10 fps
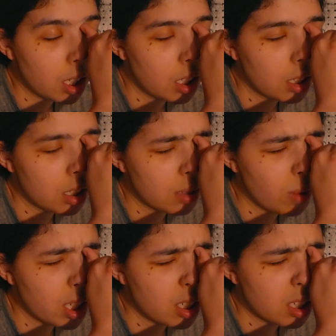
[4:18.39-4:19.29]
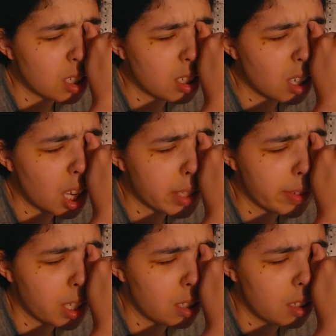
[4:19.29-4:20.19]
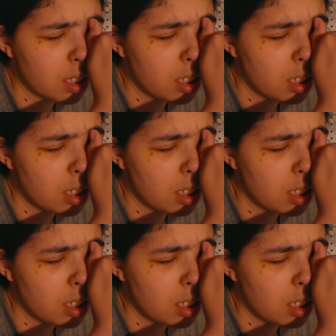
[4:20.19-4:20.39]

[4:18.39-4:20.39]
and his magic has failed.